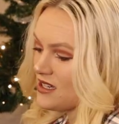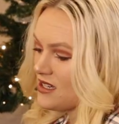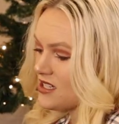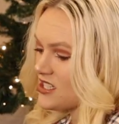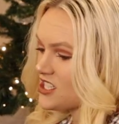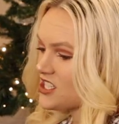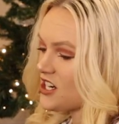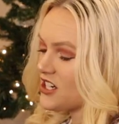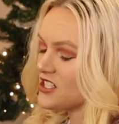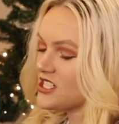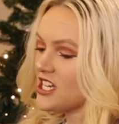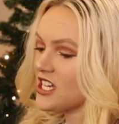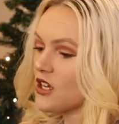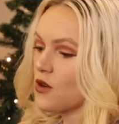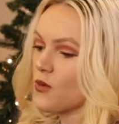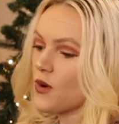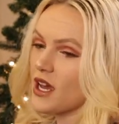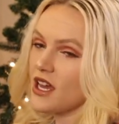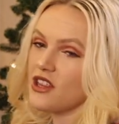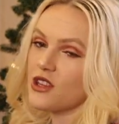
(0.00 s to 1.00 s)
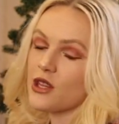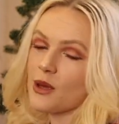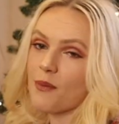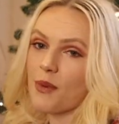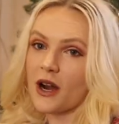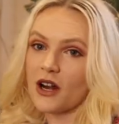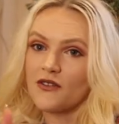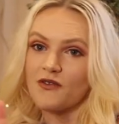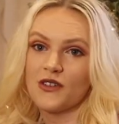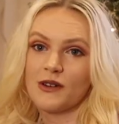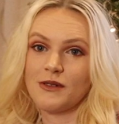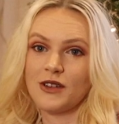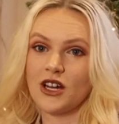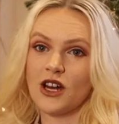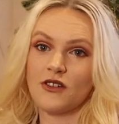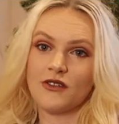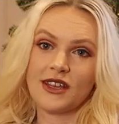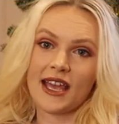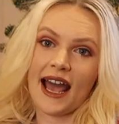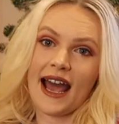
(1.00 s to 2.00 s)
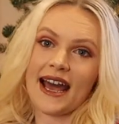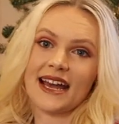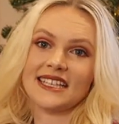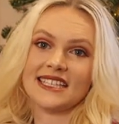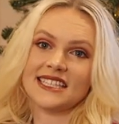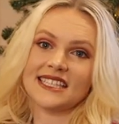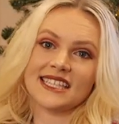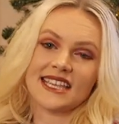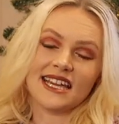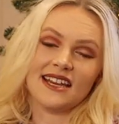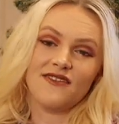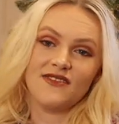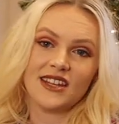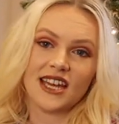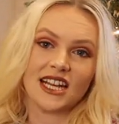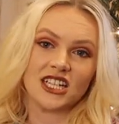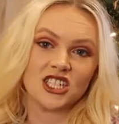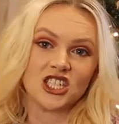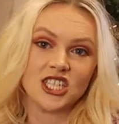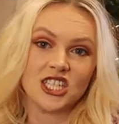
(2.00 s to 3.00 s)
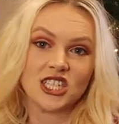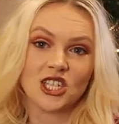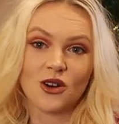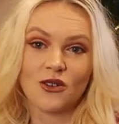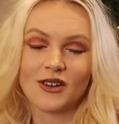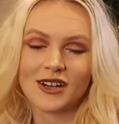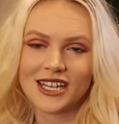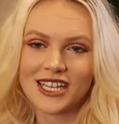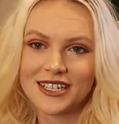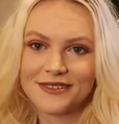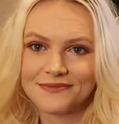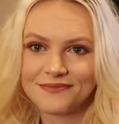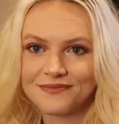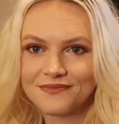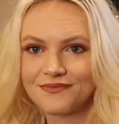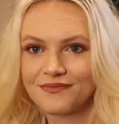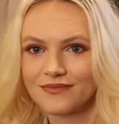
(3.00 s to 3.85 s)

Starting with, apart from, you know, Cassie's gift that she's already,